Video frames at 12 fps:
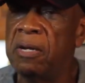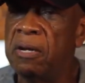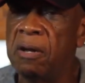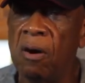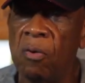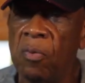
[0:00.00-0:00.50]

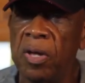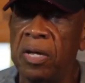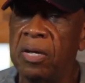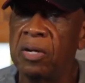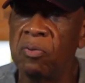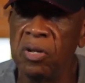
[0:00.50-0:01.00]

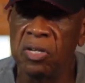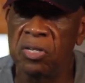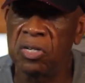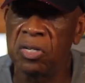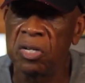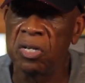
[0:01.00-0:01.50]
Norway,
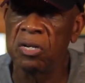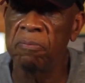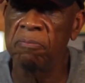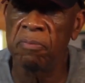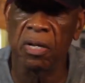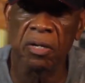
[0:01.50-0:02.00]
Greece,
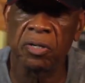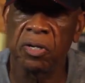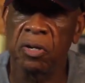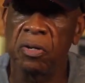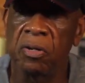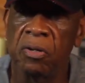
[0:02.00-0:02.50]

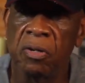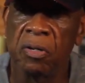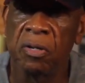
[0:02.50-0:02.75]
military,